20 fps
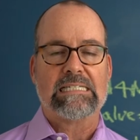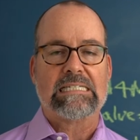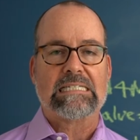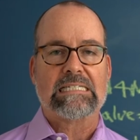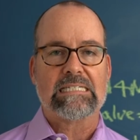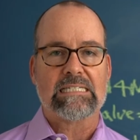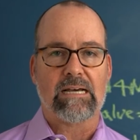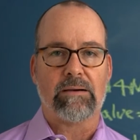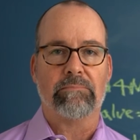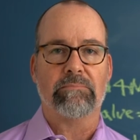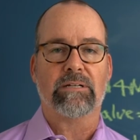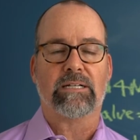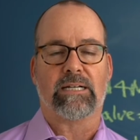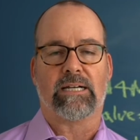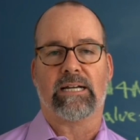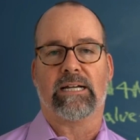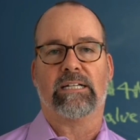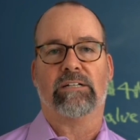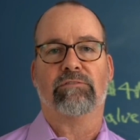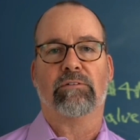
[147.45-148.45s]
some
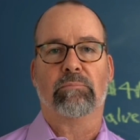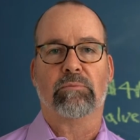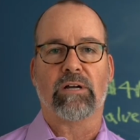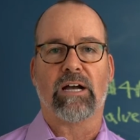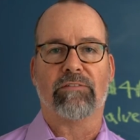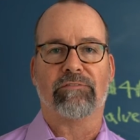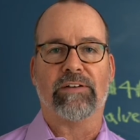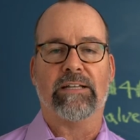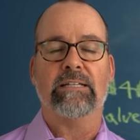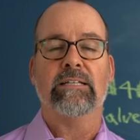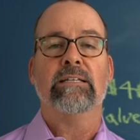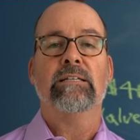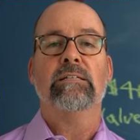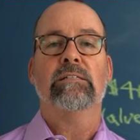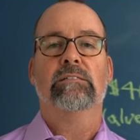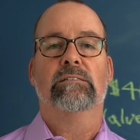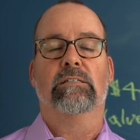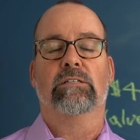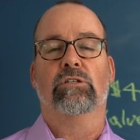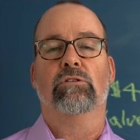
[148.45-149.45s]
kind of a profit
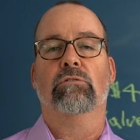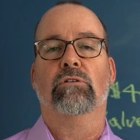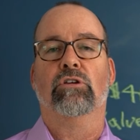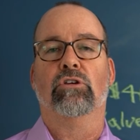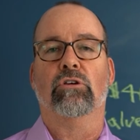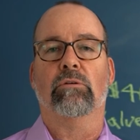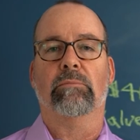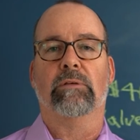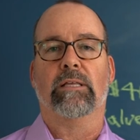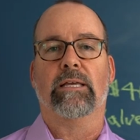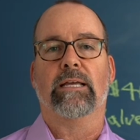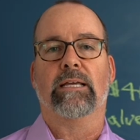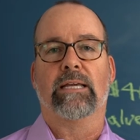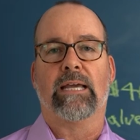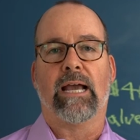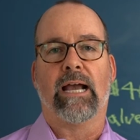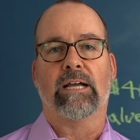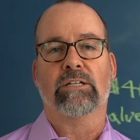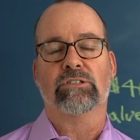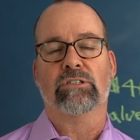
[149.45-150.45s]
so that you accumulate
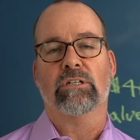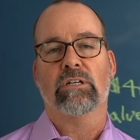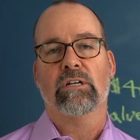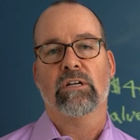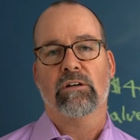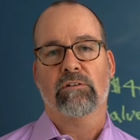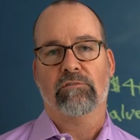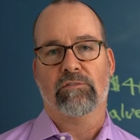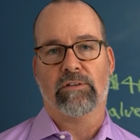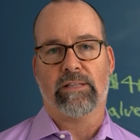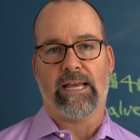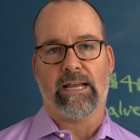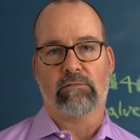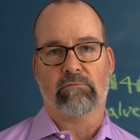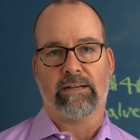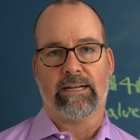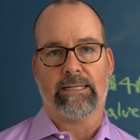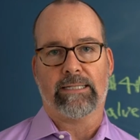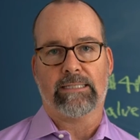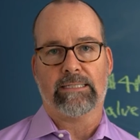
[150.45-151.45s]
cash for that
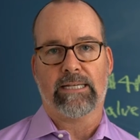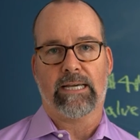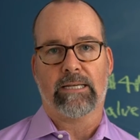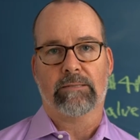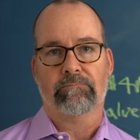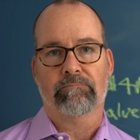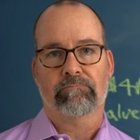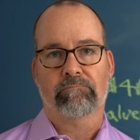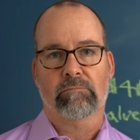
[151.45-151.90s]
rainy day.